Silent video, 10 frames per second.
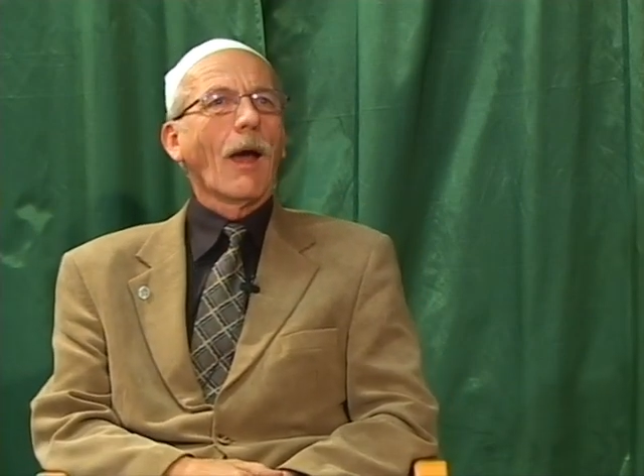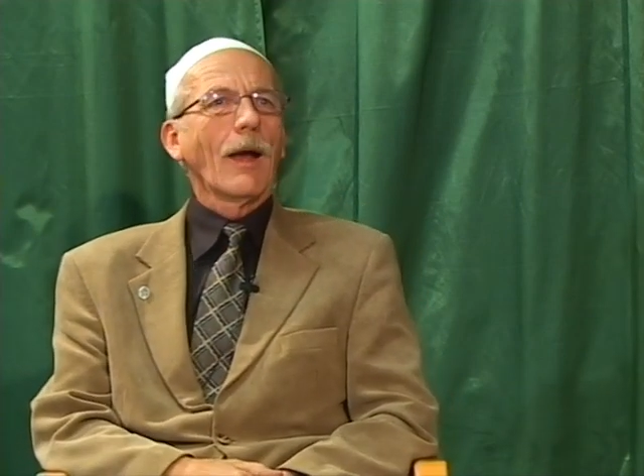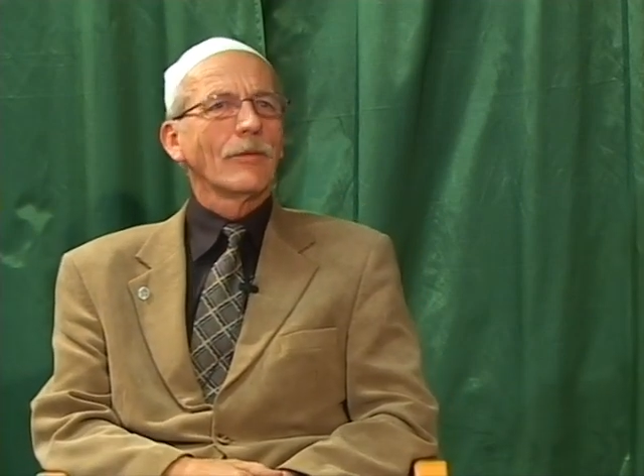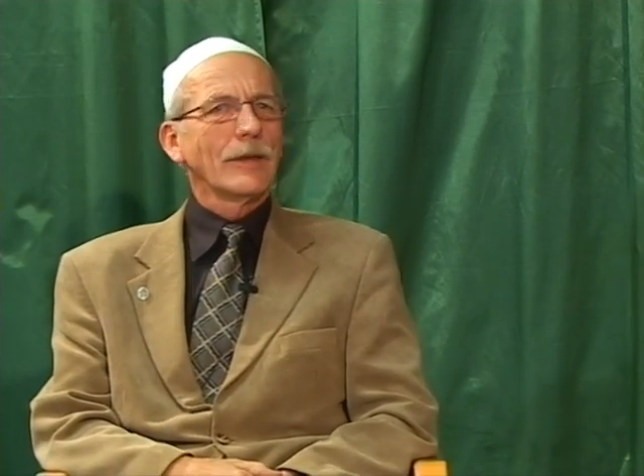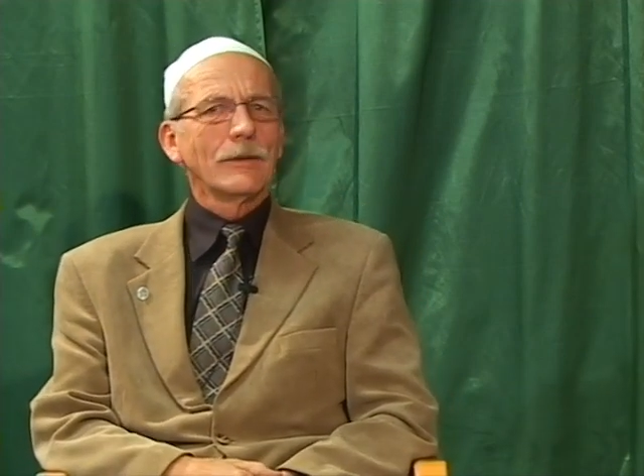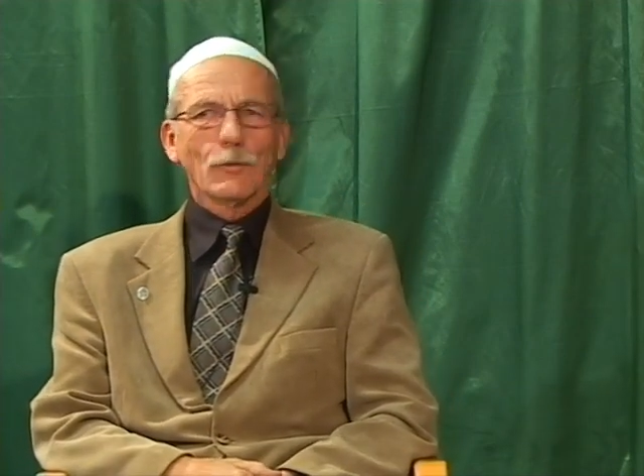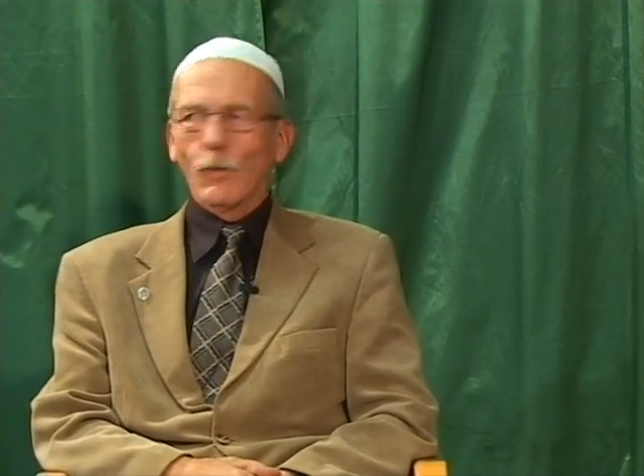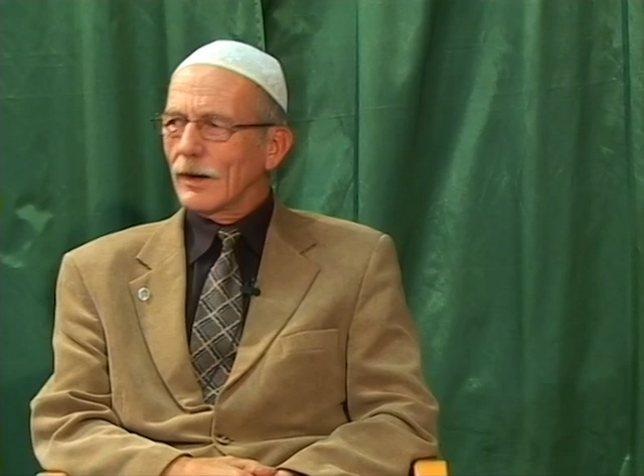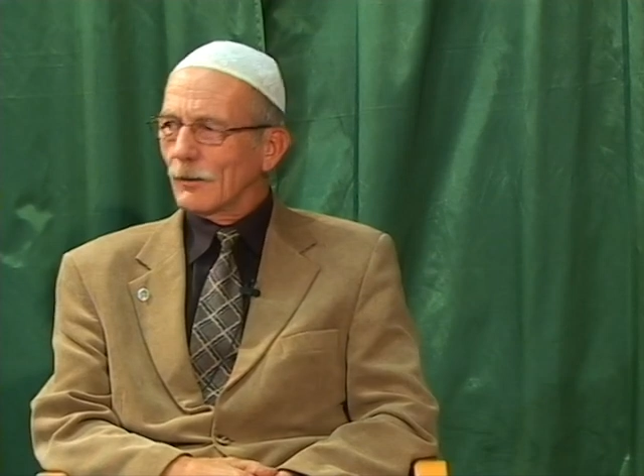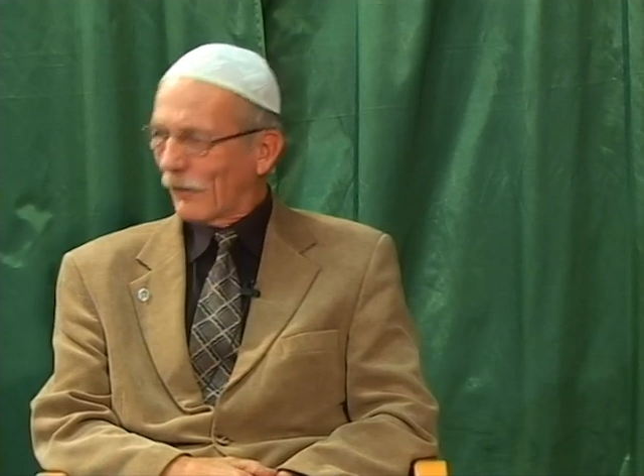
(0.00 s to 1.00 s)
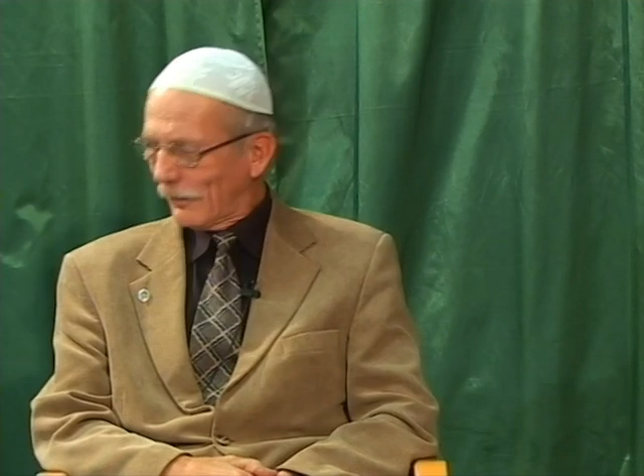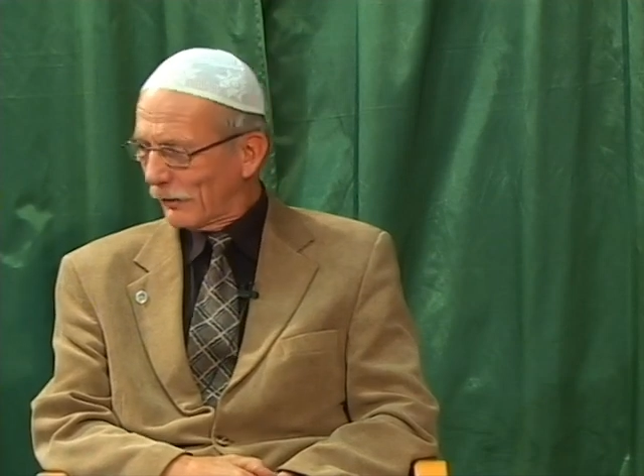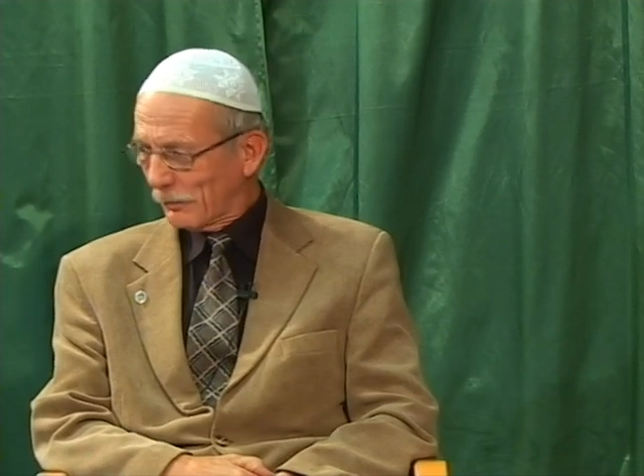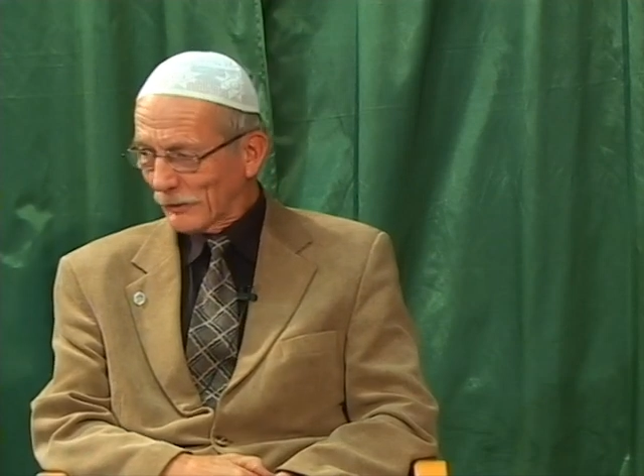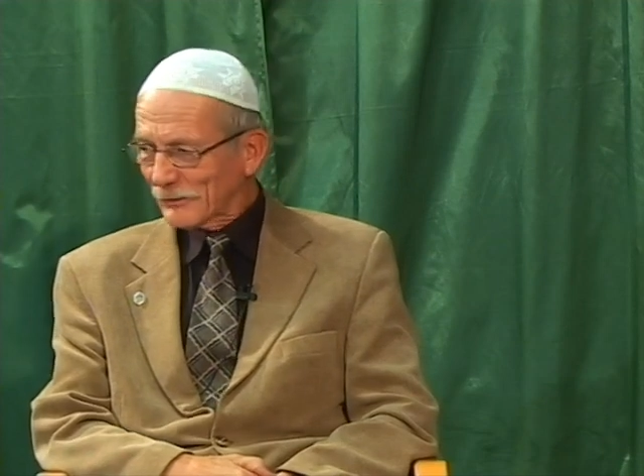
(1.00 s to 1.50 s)
And then, well,
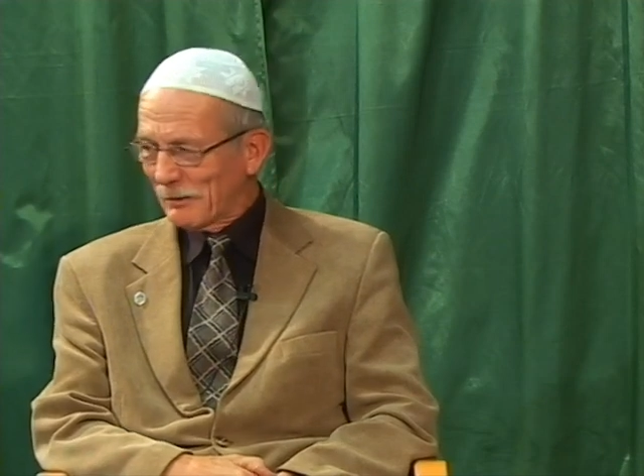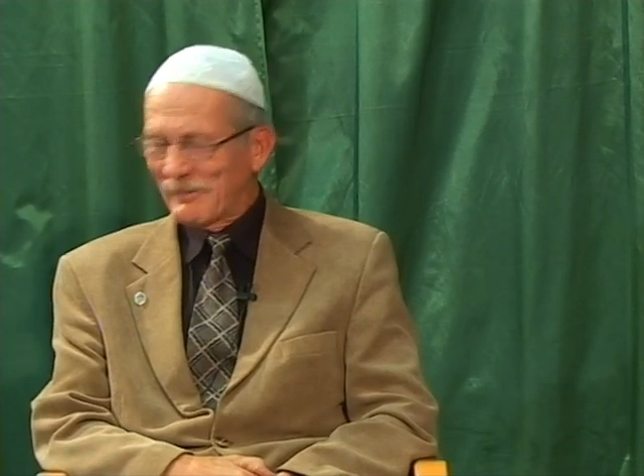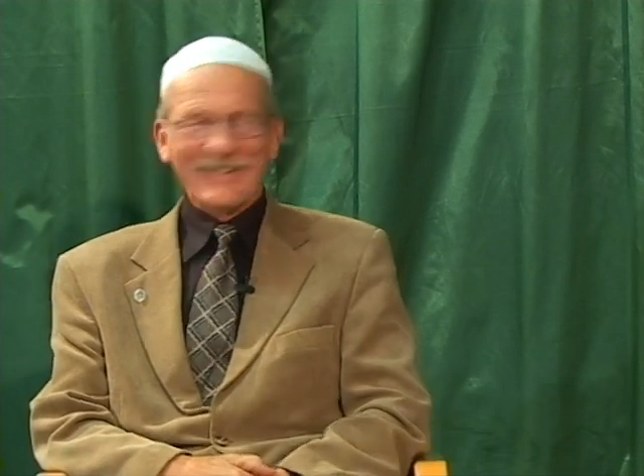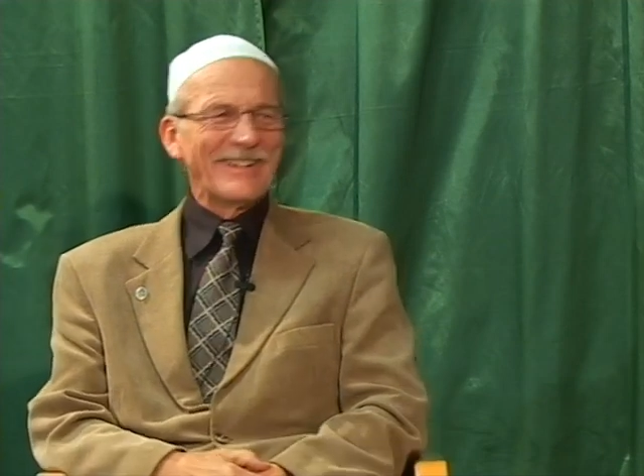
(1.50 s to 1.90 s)
Muslim.